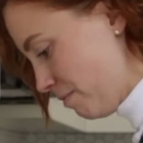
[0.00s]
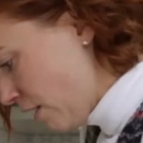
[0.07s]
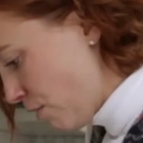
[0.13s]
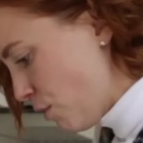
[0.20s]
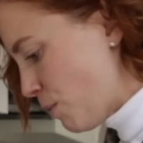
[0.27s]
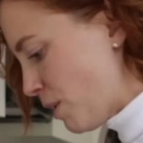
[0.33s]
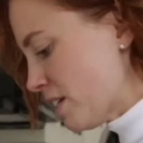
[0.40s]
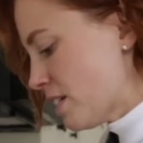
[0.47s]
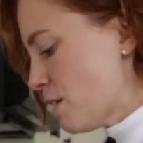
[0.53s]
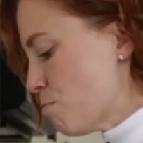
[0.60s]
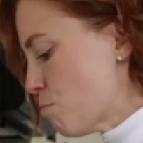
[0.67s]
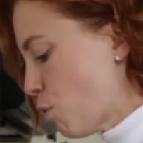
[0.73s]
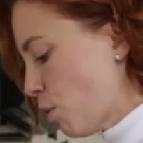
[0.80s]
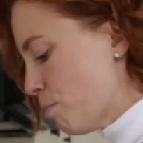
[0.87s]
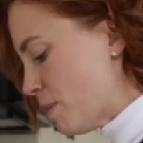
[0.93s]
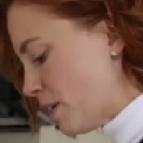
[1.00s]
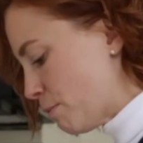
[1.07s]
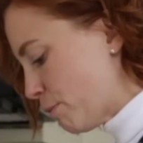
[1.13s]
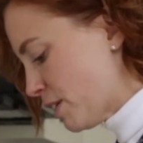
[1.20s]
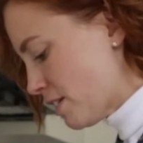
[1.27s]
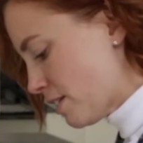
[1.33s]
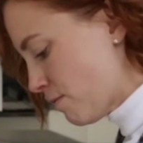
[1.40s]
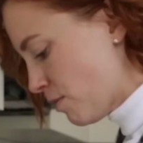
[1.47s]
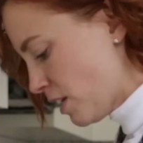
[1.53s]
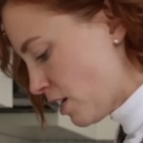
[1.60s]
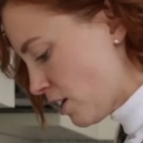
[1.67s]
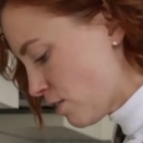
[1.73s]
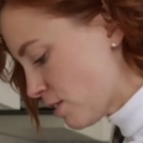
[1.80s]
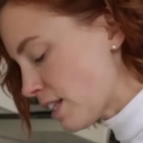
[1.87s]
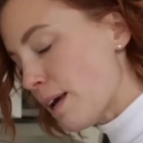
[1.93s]
If you want to see more minimalism
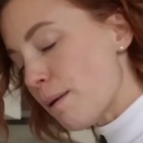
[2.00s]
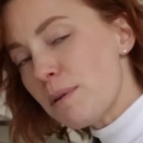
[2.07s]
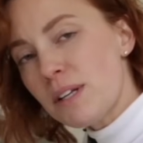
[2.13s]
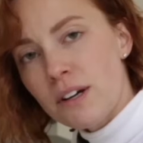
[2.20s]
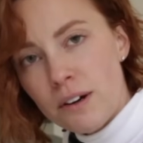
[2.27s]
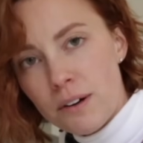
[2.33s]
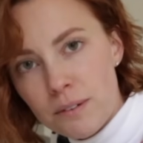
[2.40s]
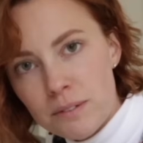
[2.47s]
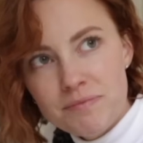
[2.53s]
videos, let me know,